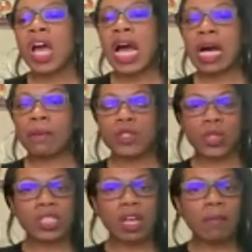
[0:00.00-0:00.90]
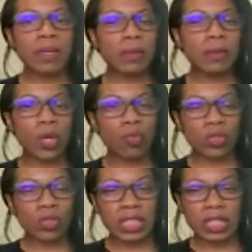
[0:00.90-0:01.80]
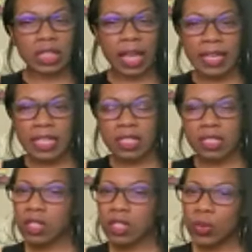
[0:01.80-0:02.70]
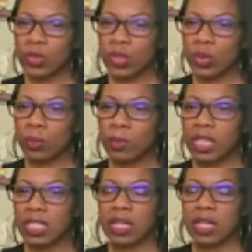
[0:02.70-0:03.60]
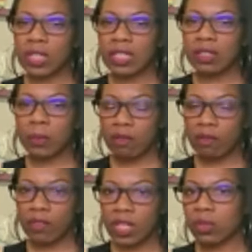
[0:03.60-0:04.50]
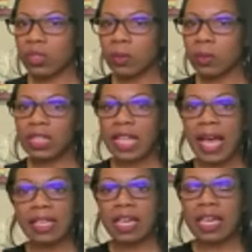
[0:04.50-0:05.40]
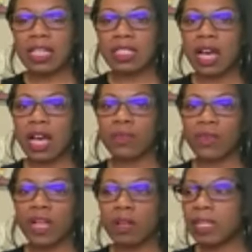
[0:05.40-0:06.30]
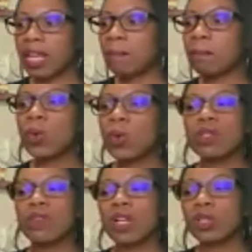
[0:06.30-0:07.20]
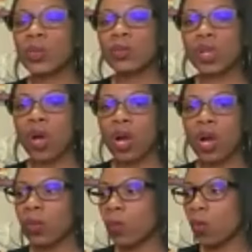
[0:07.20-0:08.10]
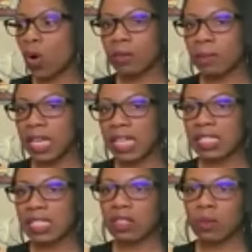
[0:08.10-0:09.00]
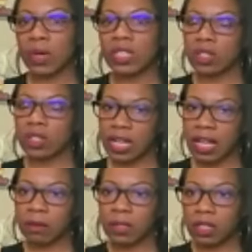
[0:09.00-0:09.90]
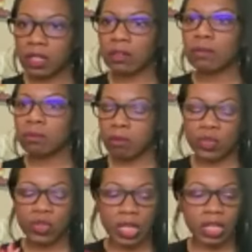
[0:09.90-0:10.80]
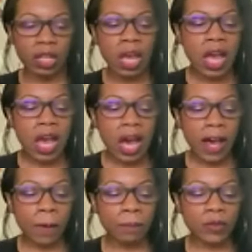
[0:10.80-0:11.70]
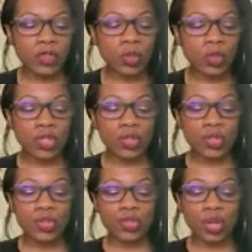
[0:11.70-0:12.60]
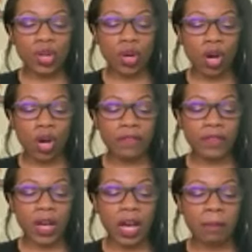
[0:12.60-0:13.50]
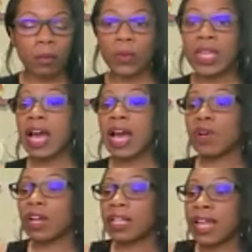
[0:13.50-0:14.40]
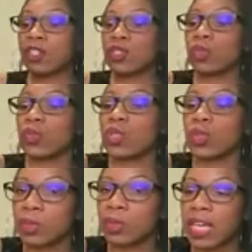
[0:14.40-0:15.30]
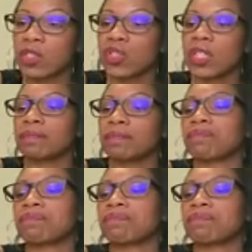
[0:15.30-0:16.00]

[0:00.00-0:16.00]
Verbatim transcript: Um, so some people don't really like to use lube because they don't like the way it feels. So in that case, I would recommend, and most of our lubes are water-based, and the ones that are not, I'm gonna mention. Um, so just to start off, um, we have our naturals lubrication.